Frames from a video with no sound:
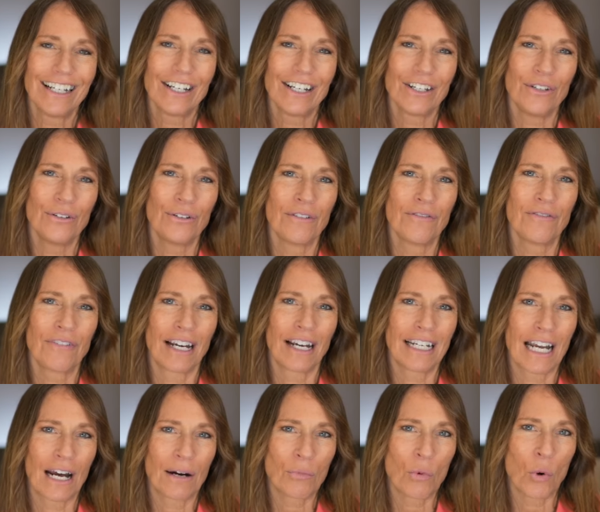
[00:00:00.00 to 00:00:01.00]
you can
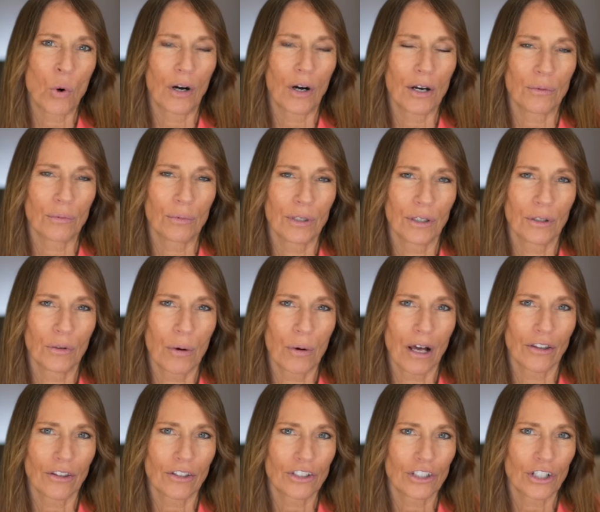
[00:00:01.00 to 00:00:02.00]
find out more at
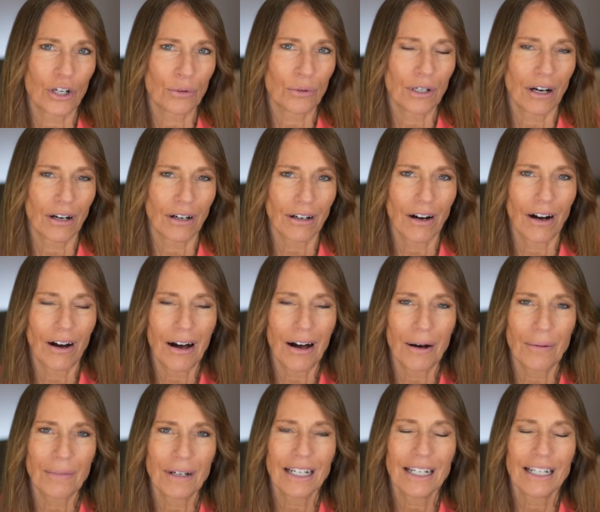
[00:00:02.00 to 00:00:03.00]

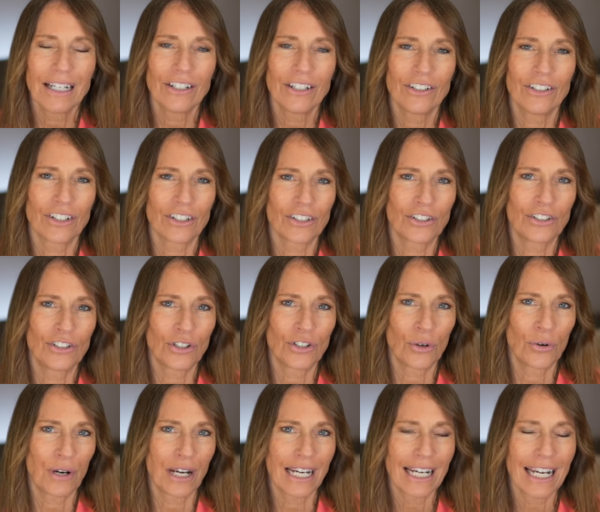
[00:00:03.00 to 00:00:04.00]
realwealthshow.com. Just
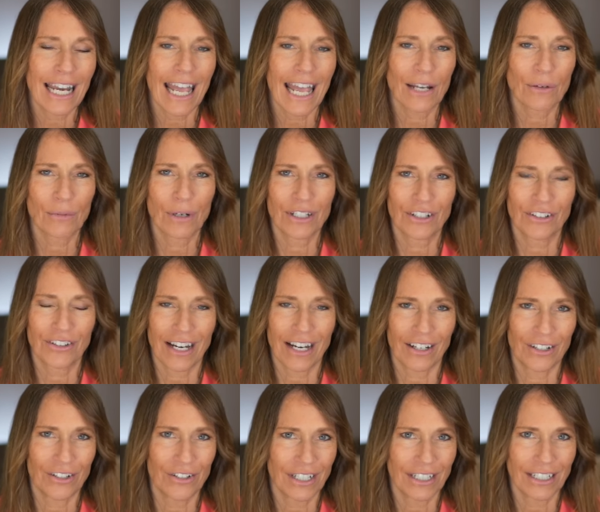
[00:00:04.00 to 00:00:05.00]
join, and when you're there,
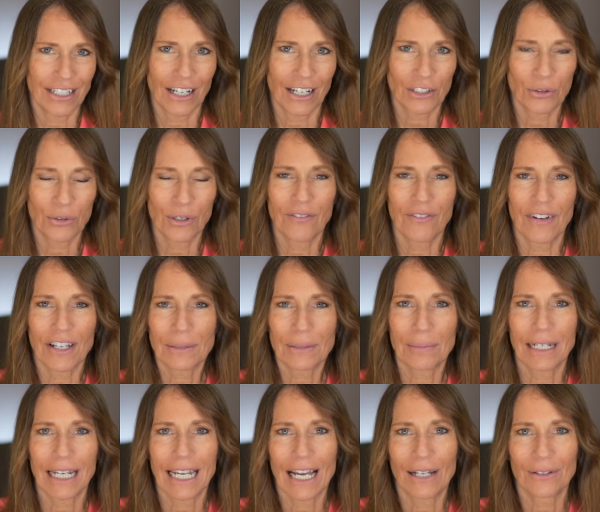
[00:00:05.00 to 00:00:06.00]
you can talk to an
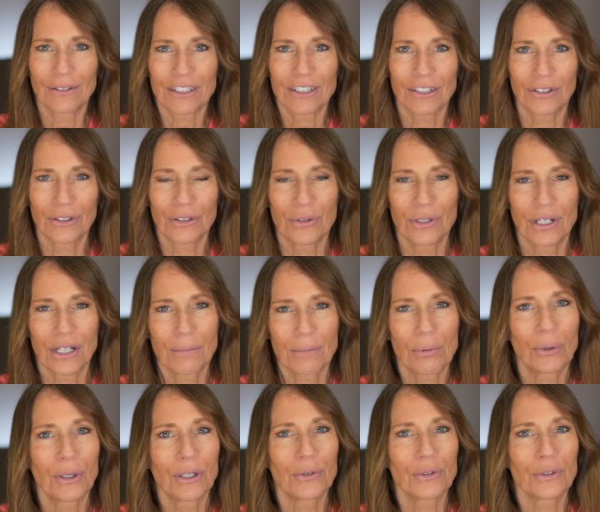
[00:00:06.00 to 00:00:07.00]
investment counselor who can
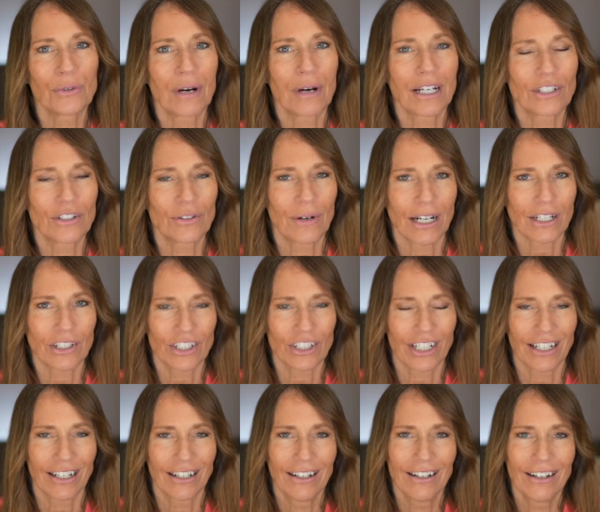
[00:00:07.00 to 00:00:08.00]
point you in the right
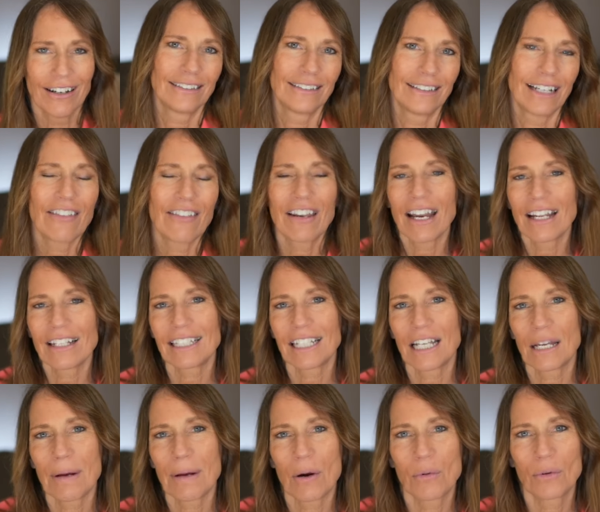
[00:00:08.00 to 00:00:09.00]
direction. And the nice
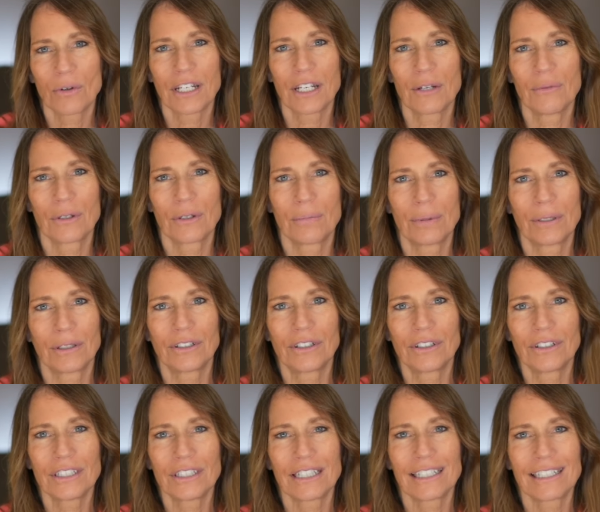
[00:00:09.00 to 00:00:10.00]
thing about working with
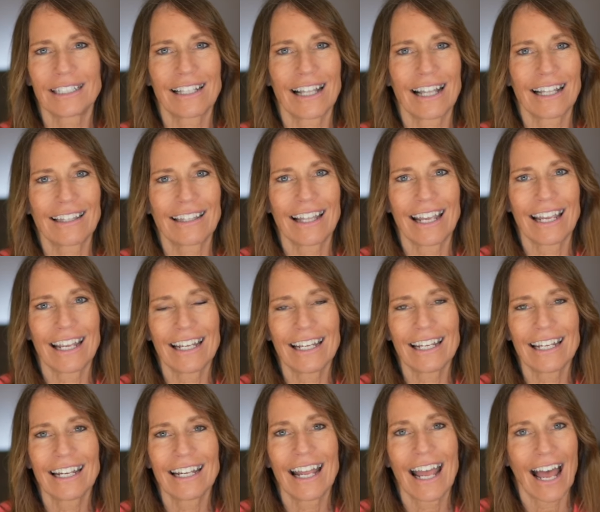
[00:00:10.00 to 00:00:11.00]
builders is that they
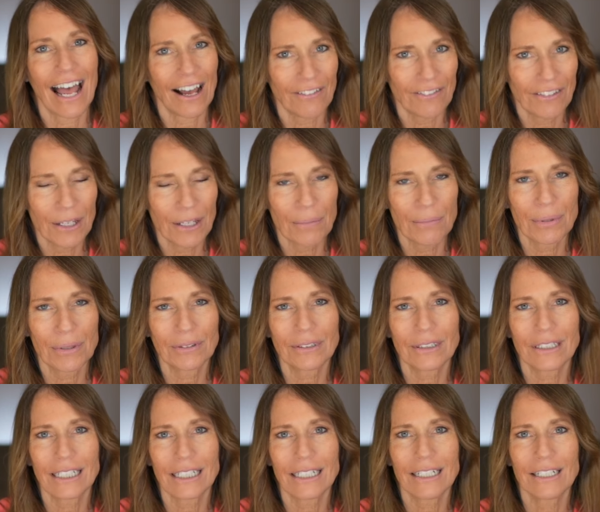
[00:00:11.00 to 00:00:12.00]
have the
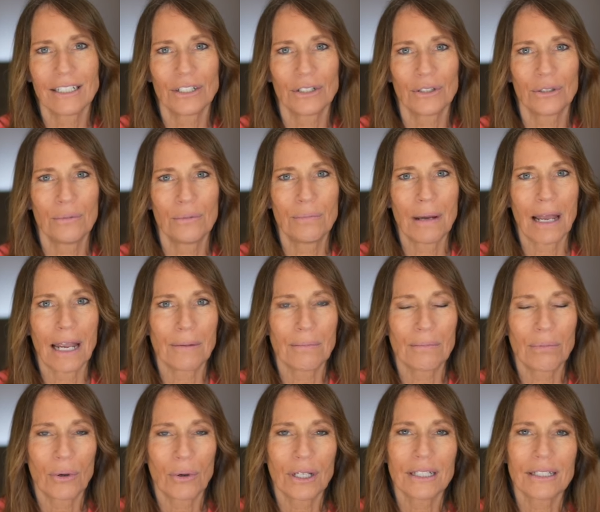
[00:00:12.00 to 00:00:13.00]
ability to pay
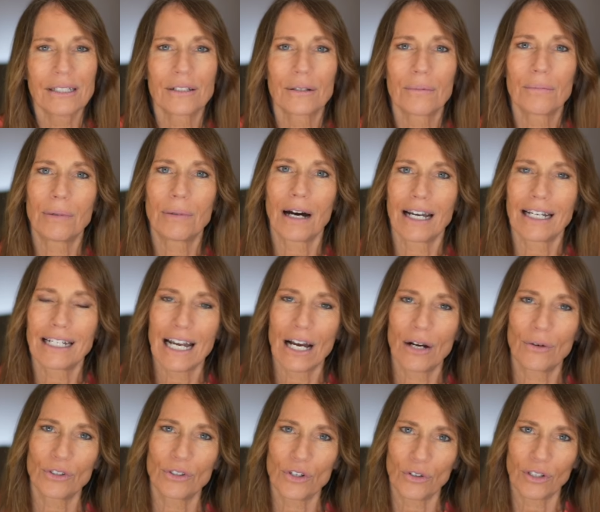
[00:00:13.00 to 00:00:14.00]
points to buy
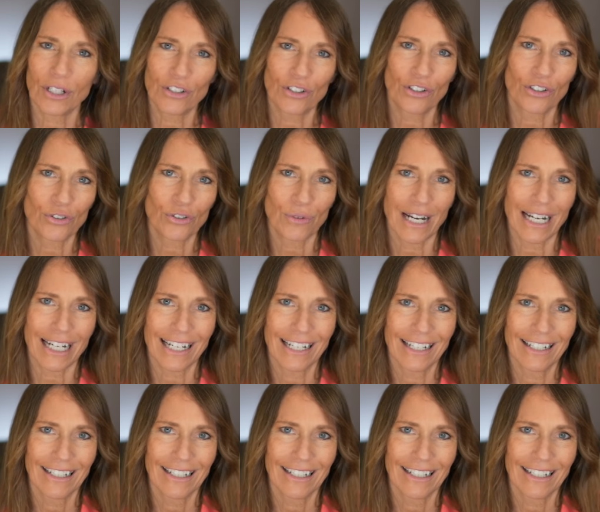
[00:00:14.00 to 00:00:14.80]
down your interest rate,